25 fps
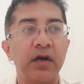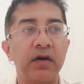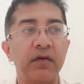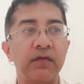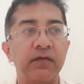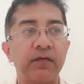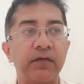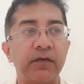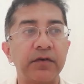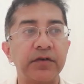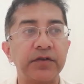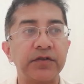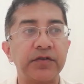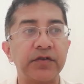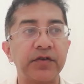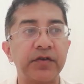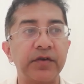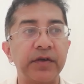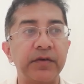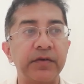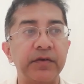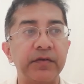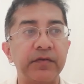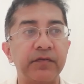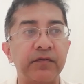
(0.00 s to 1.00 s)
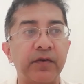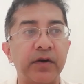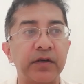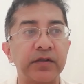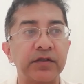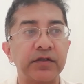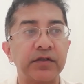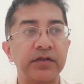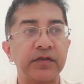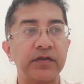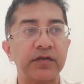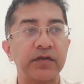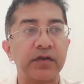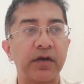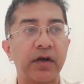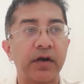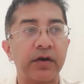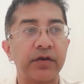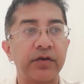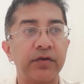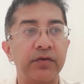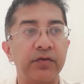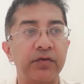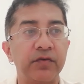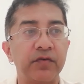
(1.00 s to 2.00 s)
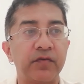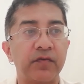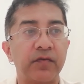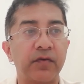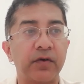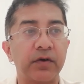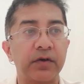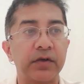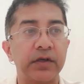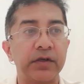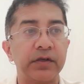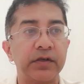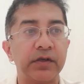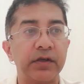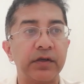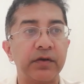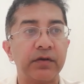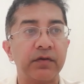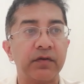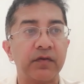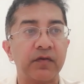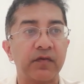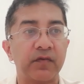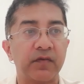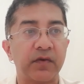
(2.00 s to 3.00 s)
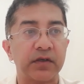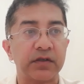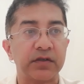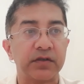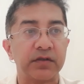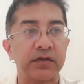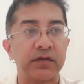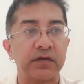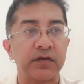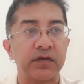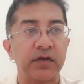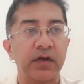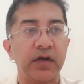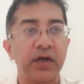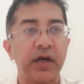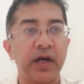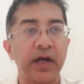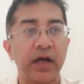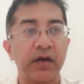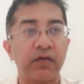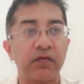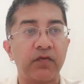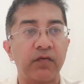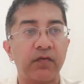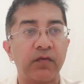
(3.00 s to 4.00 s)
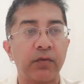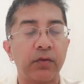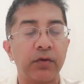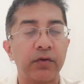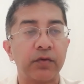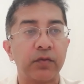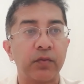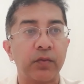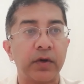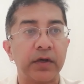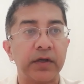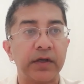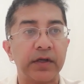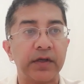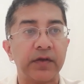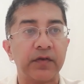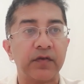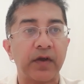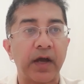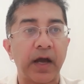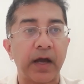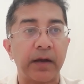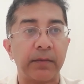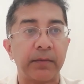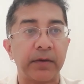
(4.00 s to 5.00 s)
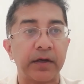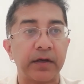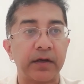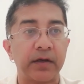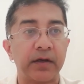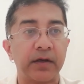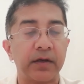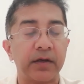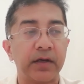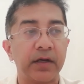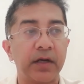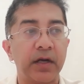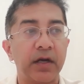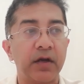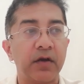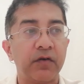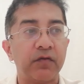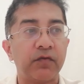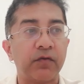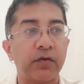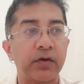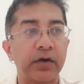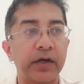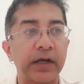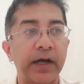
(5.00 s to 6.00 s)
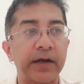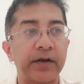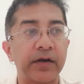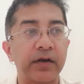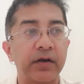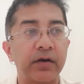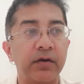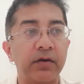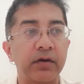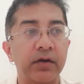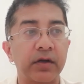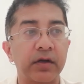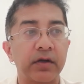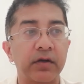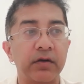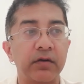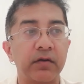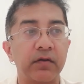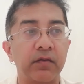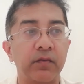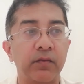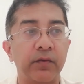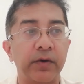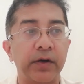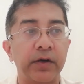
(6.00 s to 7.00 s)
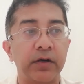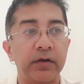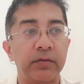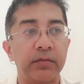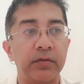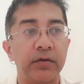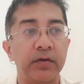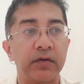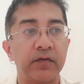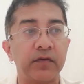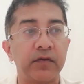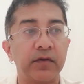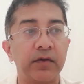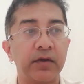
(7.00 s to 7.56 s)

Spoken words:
First three functions are used for continuous functions, and fourth one is Hamming for categorical variables.